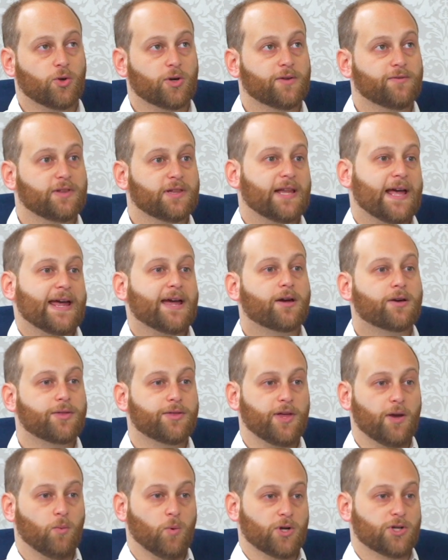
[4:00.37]
of length
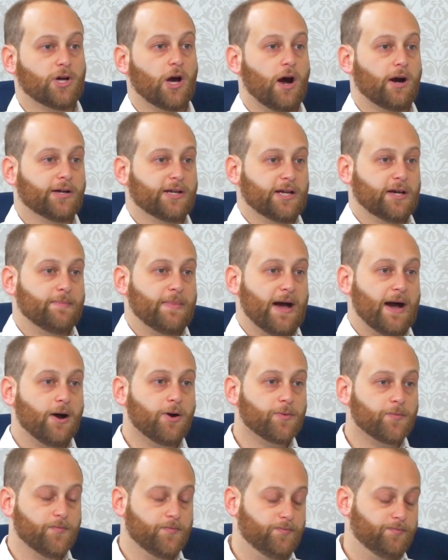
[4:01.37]
that we're talking
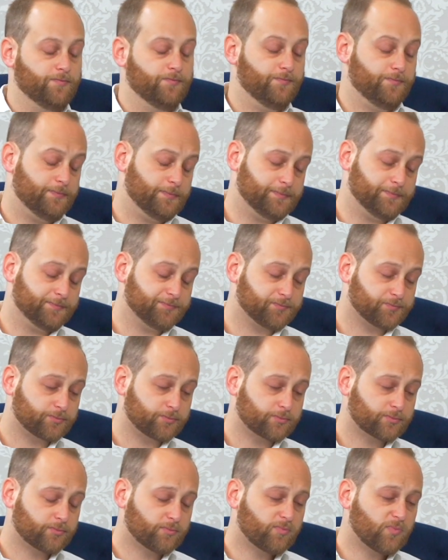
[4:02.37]
about
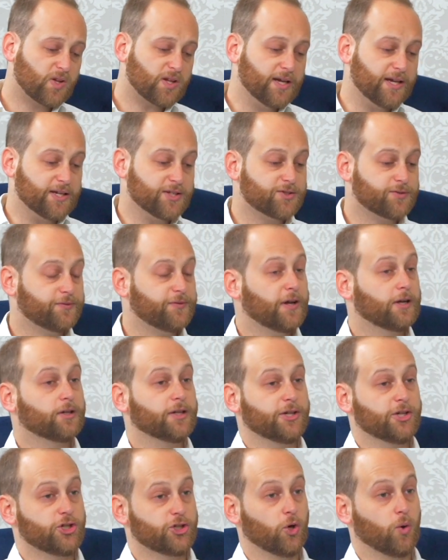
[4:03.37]
is
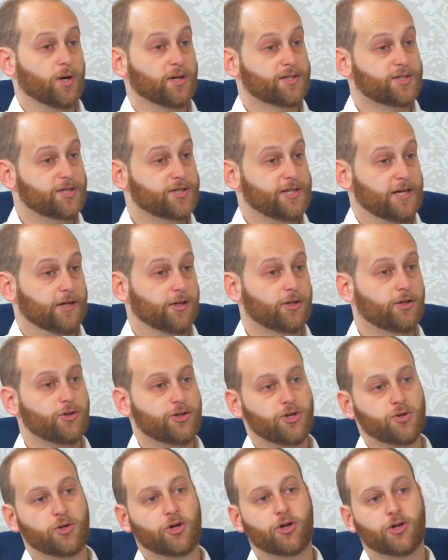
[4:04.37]
fairly short still.
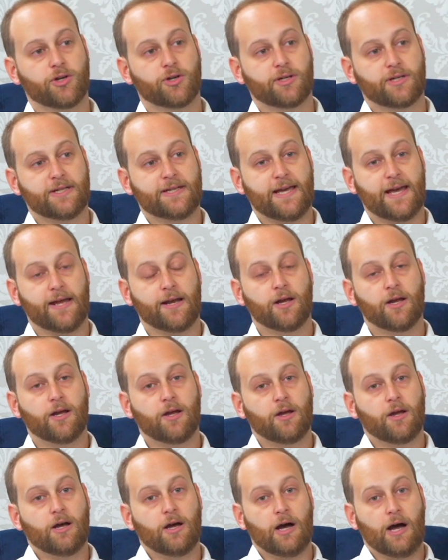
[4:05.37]
You couldn't get
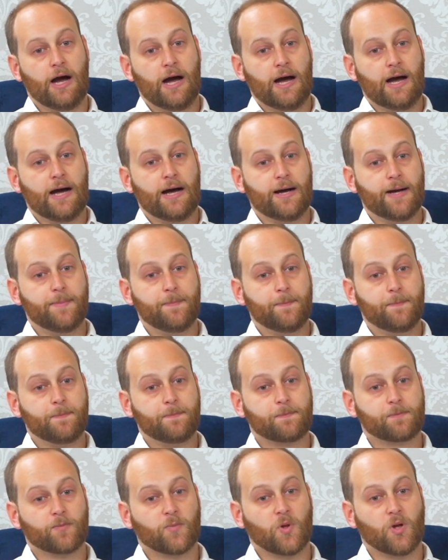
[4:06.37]
a
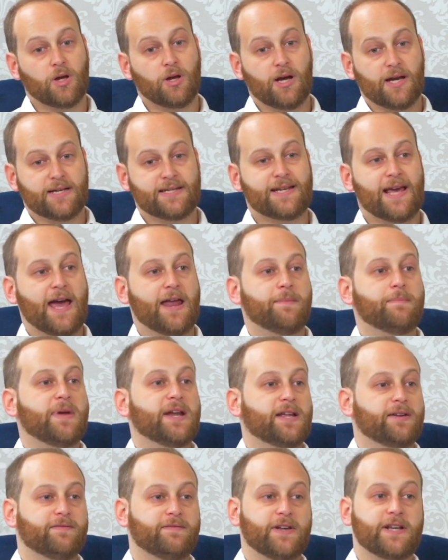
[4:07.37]

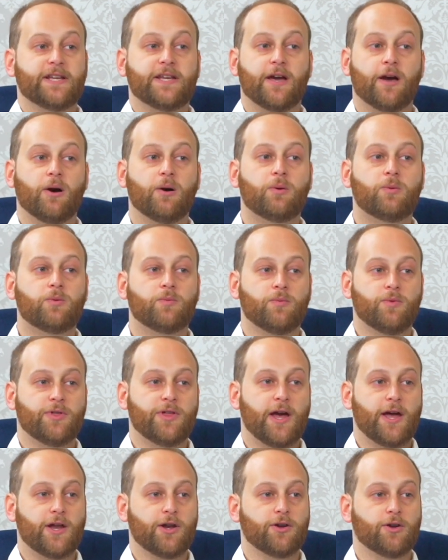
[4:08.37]
10-minute video
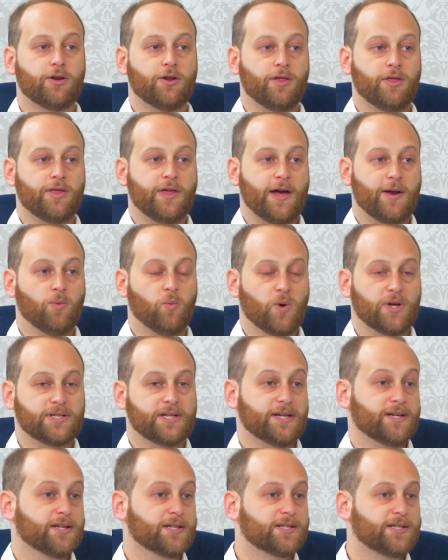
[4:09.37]
that was
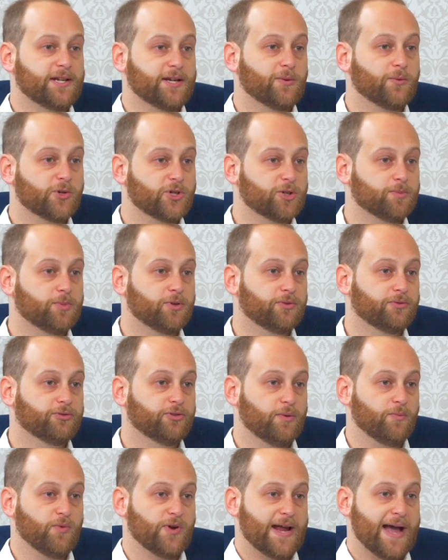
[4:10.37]
indistinguishable
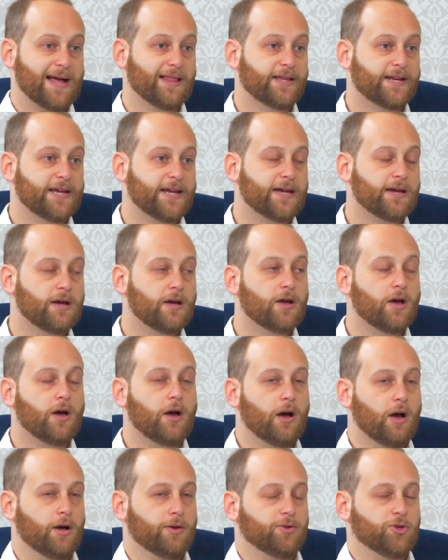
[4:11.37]
from reality.
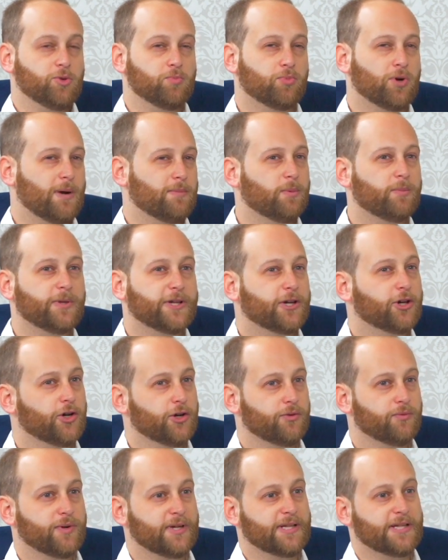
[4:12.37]
You probably
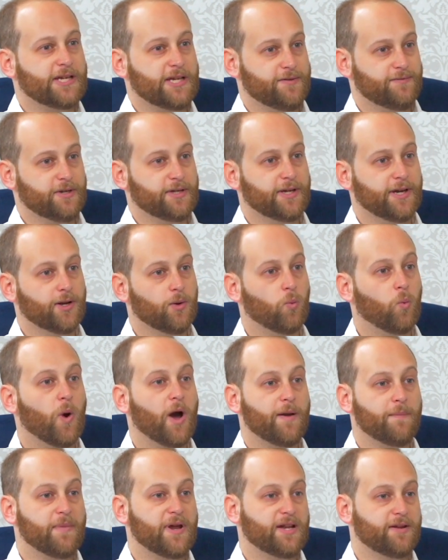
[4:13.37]
couldn't really even get a
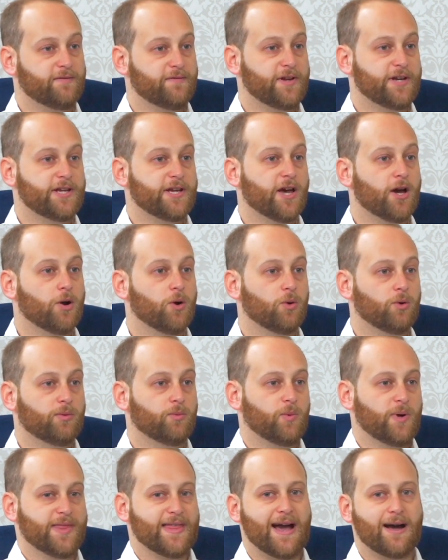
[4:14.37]
1-minute video
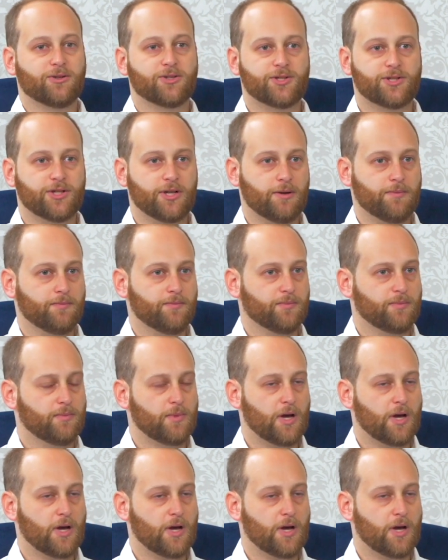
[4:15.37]
without some